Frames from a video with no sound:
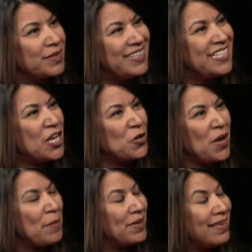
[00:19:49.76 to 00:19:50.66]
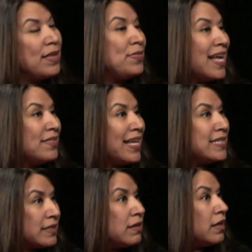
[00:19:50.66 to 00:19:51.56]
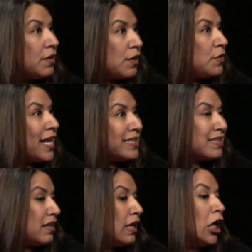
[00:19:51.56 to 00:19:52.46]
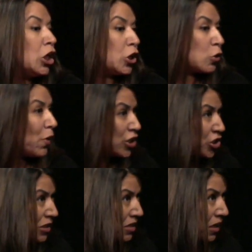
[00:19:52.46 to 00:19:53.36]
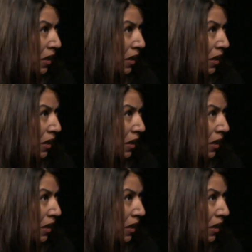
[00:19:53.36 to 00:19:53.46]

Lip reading: And that's a good question.